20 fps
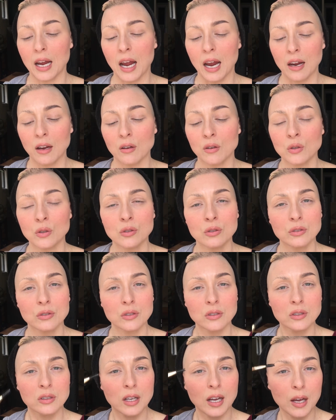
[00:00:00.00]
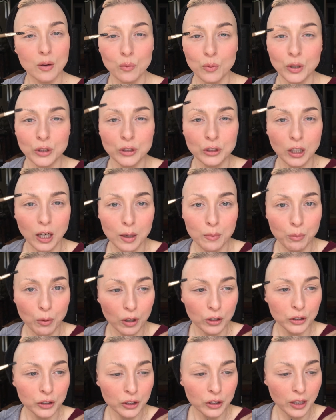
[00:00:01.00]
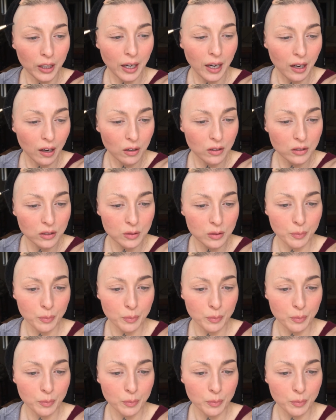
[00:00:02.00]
angles at which I brush the hairs